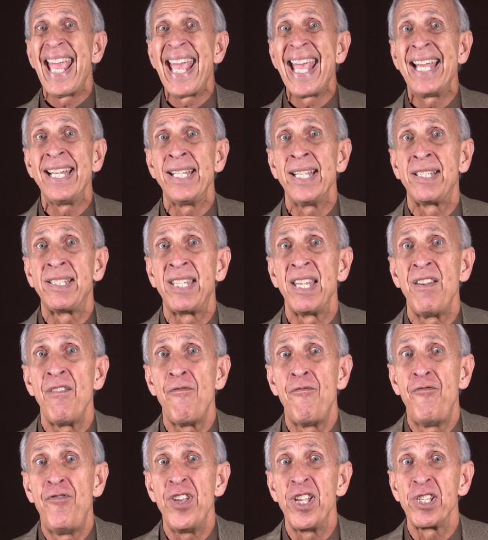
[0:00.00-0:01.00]
And it's
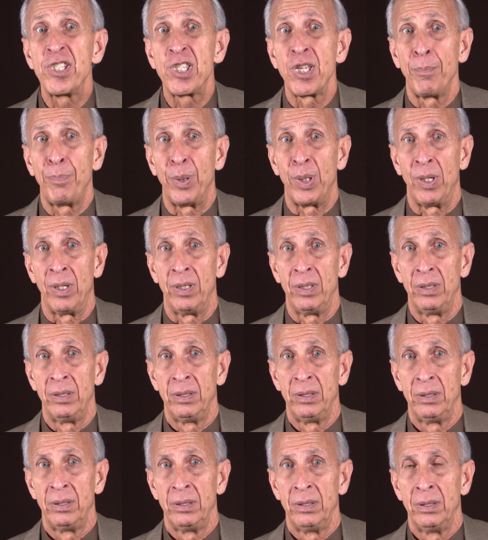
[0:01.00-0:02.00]
invisible
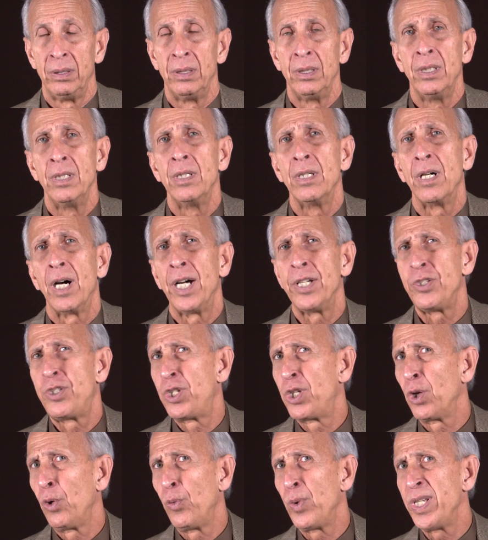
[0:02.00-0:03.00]

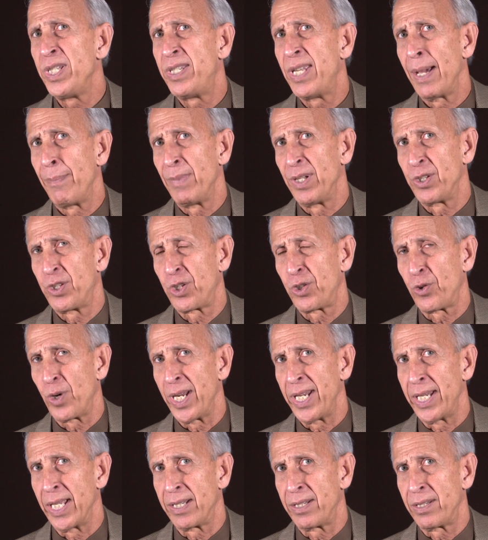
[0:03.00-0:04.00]
until we
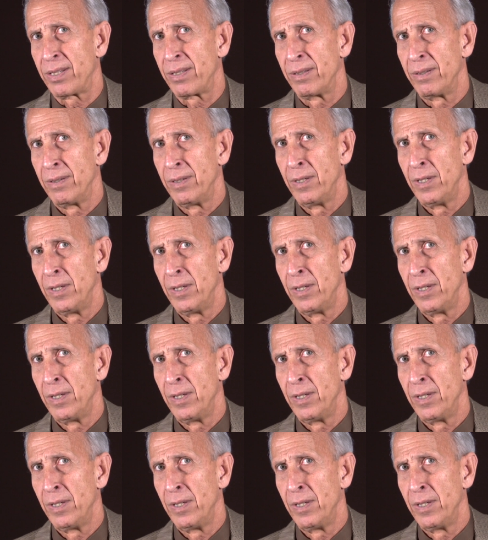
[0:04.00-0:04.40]
demonstrate it.